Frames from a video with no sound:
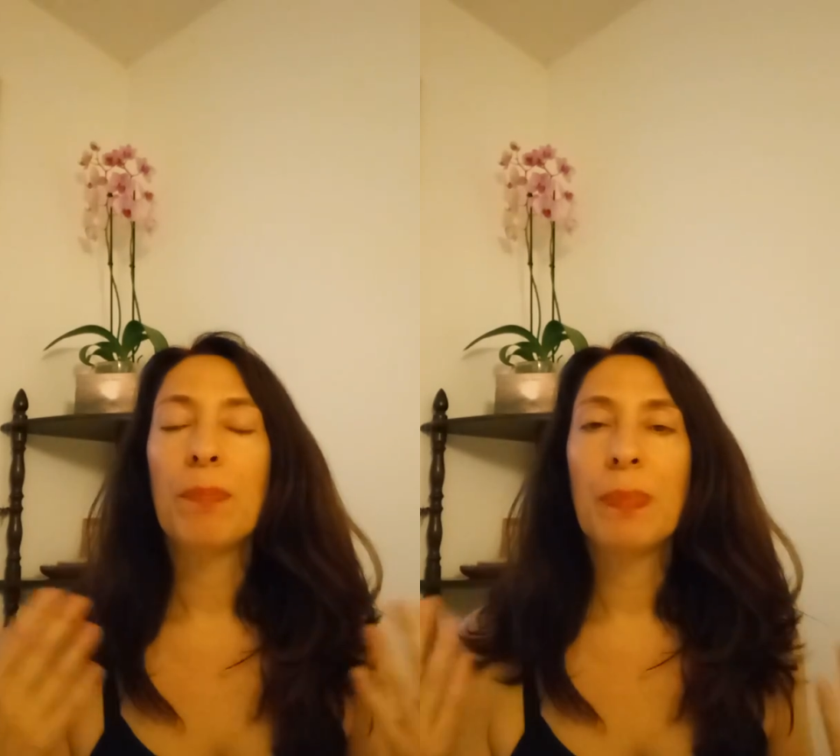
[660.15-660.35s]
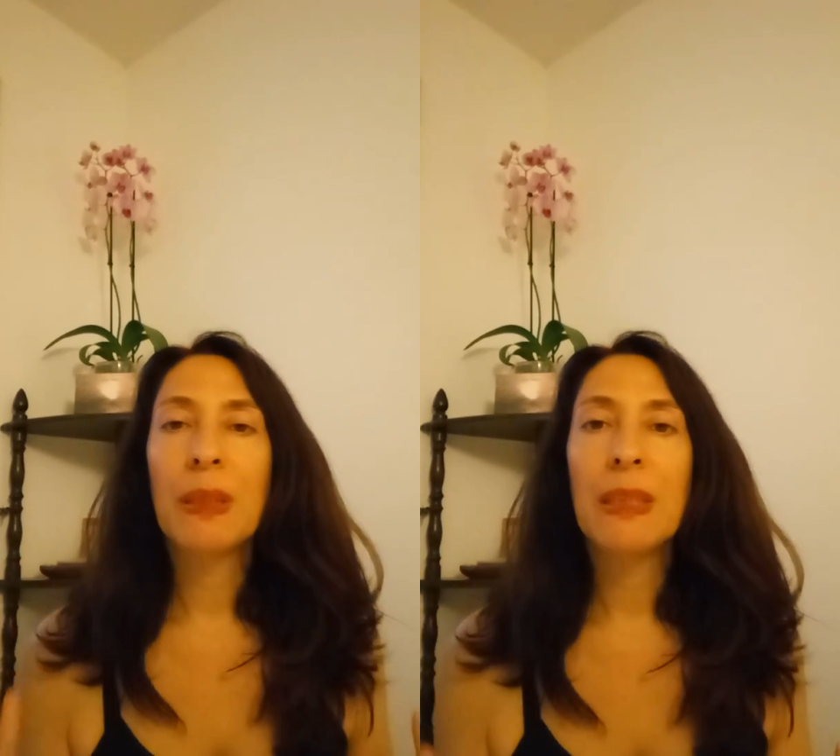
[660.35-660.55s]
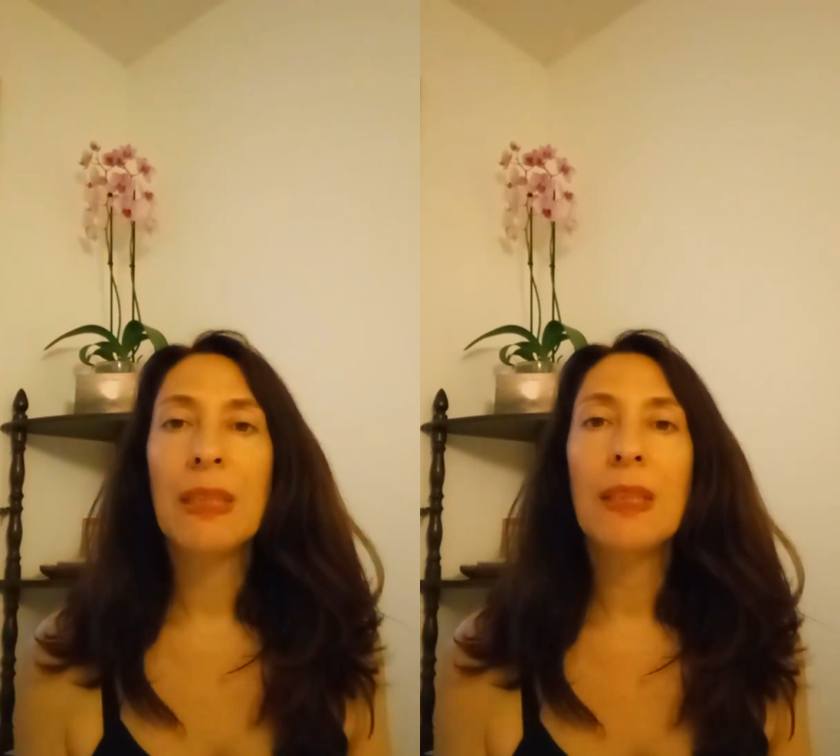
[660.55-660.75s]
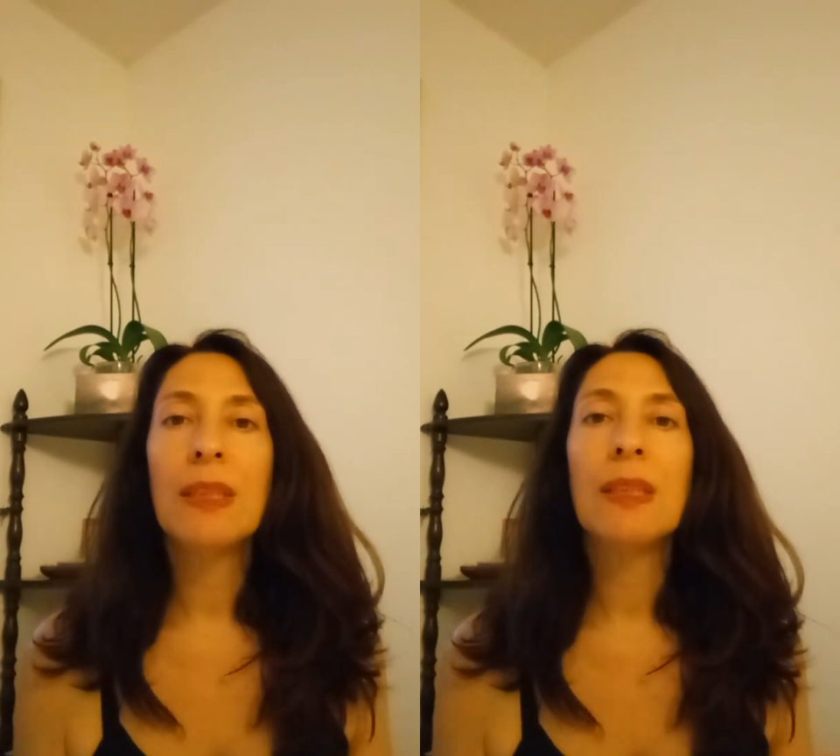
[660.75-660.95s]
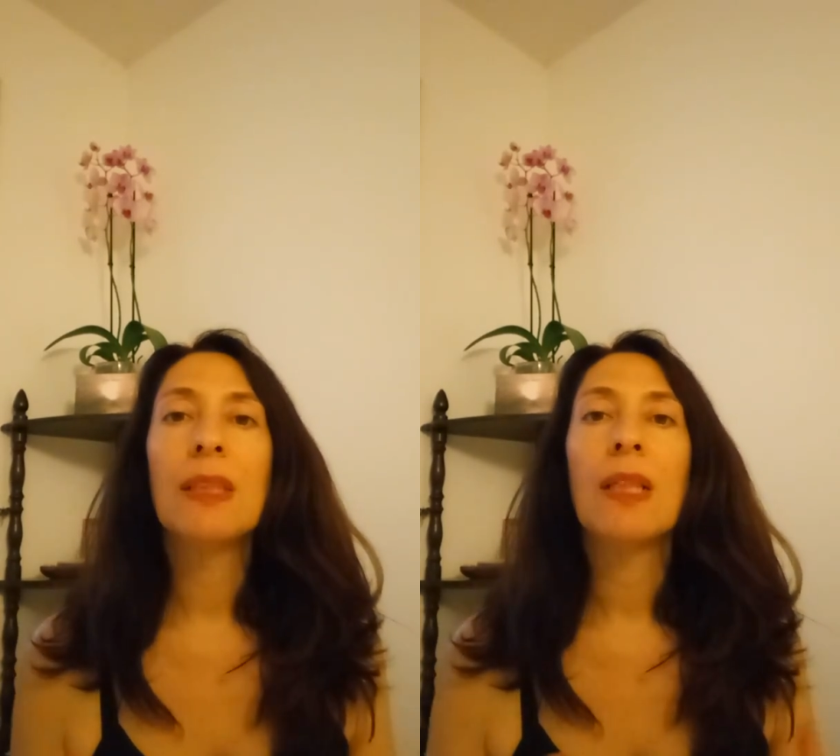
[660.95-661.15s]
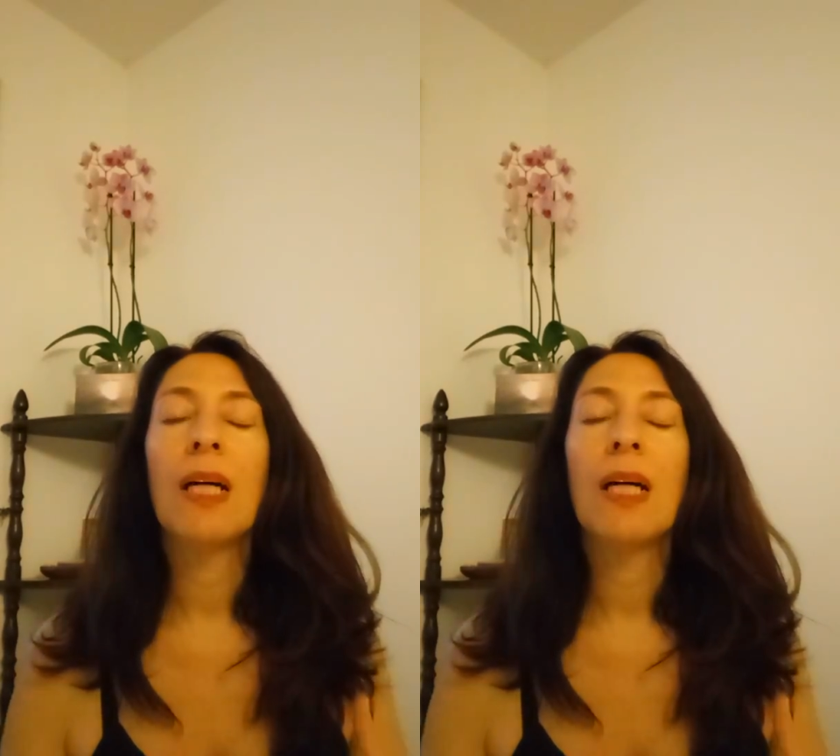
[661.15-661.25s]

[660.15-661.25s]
please